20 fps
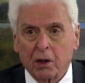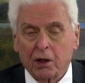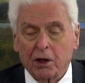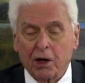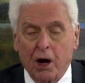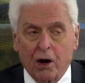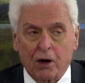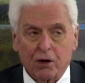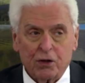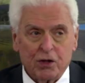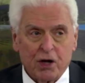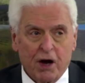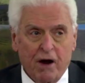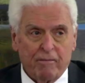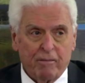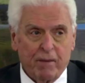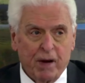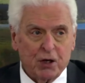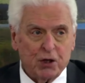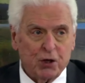Now, as
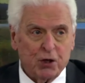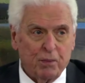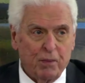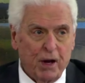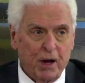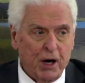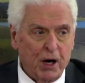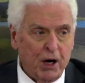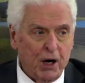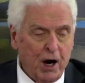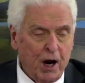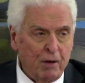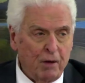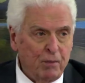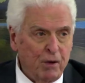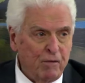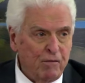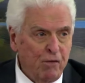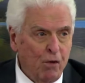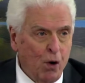I've mentioned many times
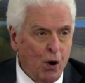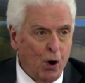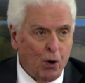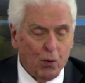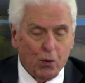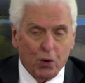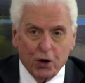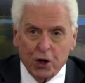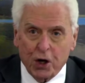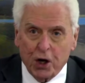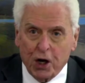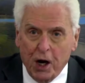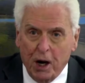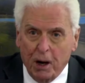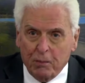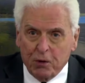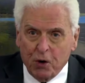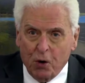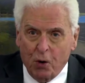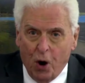before, when you
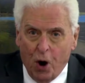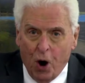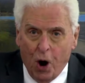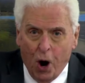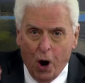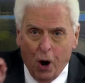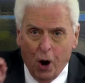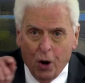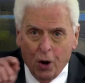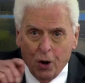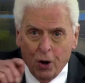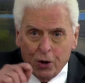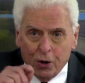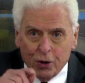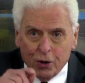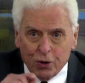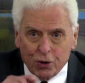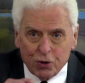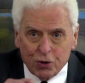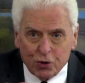come to all,
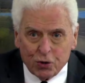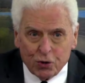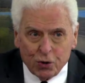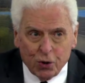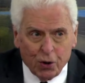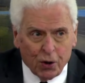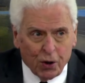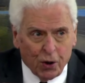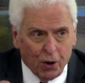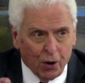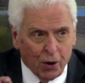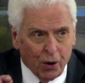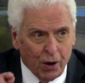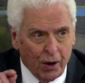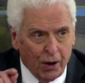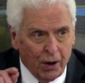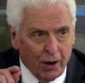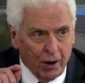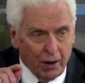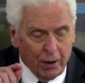circle
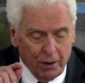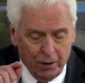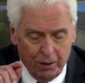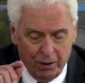it.